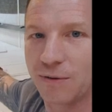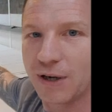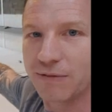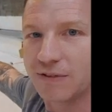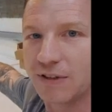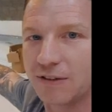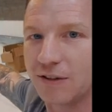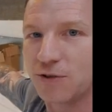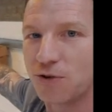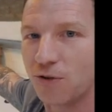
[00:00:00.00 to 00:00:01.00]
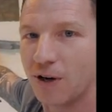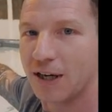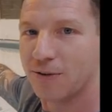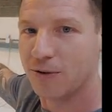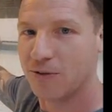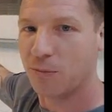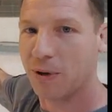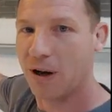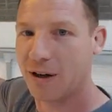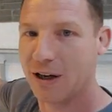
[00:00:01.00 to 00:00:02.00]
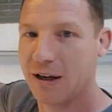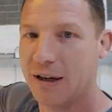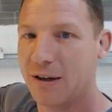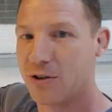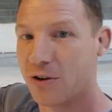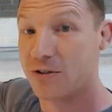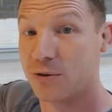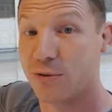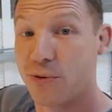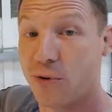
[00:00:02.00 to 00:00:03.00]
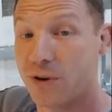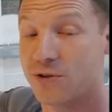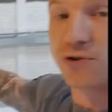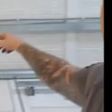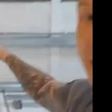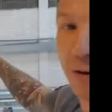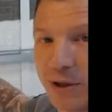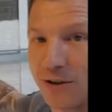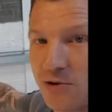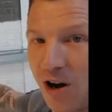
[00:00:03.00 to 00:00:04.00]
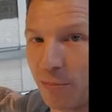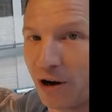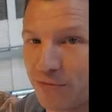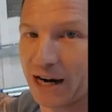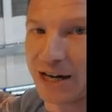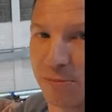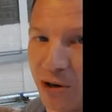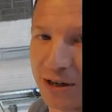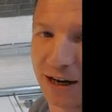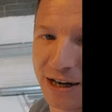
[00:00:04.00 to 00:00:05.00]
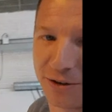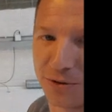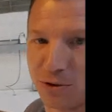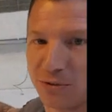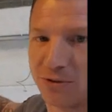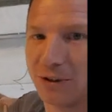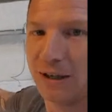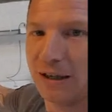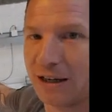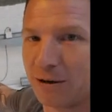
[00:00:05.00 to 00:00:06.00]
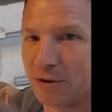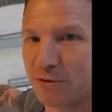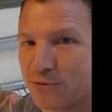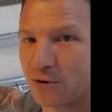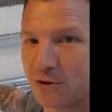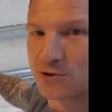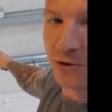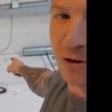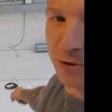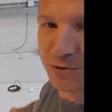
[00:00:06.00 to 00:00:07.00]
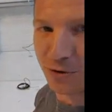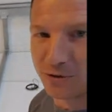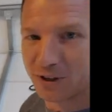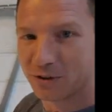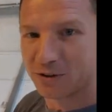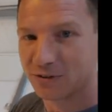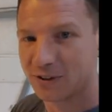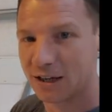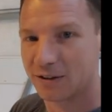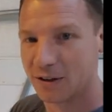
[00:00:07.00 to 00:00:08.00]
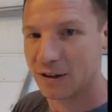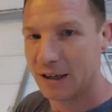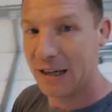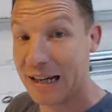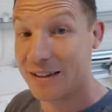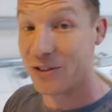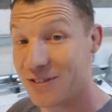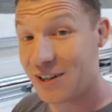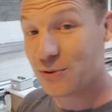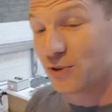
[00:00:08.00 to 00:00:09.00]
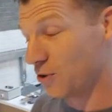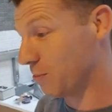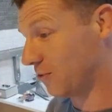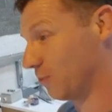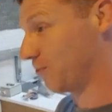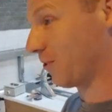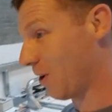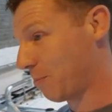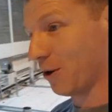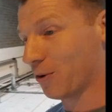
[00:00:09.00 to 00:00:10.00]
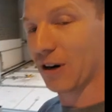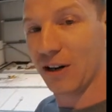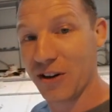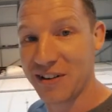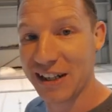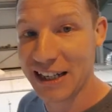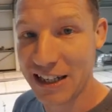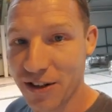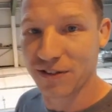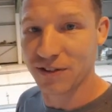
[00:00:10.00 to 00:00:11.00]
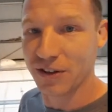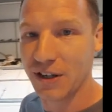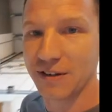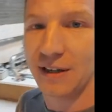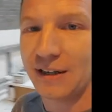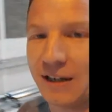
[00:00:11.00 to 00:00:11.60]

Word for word: We have a 6-inch trunking that runs up along, turns into a 4-inch trunking that we can drop off at any point to any of the rooms. Then we have a 4-inch trunking which runs down the centre. That does 2 rooms, so for our power and lighting either side.